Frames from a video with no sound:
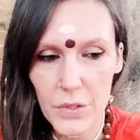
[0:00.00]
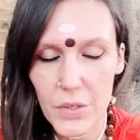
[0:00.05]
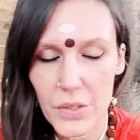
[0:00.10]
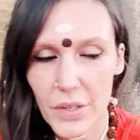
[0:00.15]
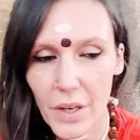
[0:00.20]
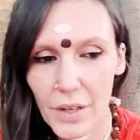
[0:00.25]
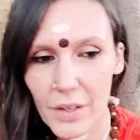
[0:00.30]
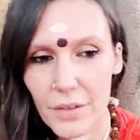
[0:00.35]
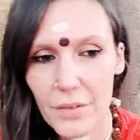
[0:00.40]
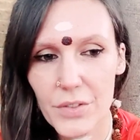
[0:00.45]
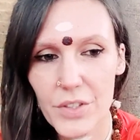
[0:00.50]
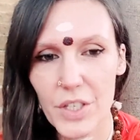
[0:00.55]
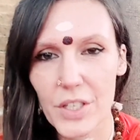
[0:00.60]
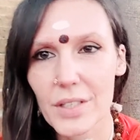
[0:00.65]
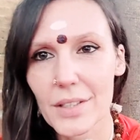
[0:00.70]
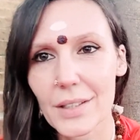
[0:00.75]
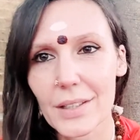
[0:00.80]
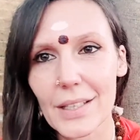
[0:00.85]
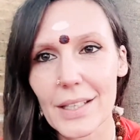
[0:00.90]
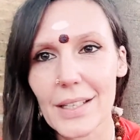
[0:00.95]
She was kind of
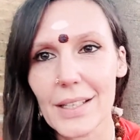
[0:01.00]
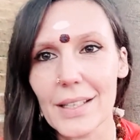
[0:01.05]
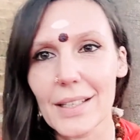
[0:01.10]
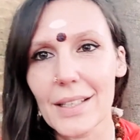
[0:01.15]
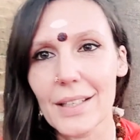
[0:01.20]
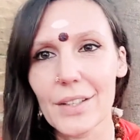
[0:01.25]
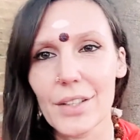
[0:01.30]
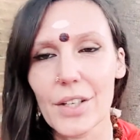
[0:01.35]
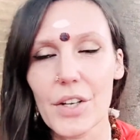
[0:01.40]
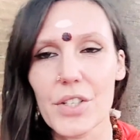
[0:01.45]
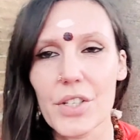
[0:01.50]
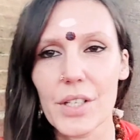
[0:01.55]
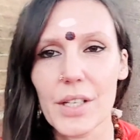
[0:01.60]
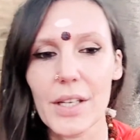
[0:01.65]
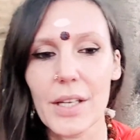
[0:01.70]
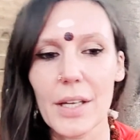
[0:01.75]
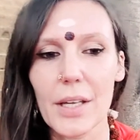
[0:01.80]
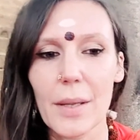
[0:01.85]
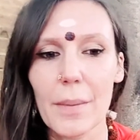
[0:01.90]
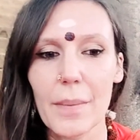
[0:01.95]
gently
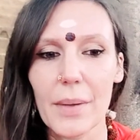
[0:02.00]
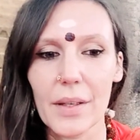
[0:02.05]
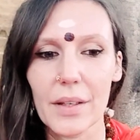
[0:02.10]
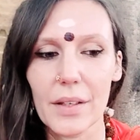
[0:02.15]
nudging him,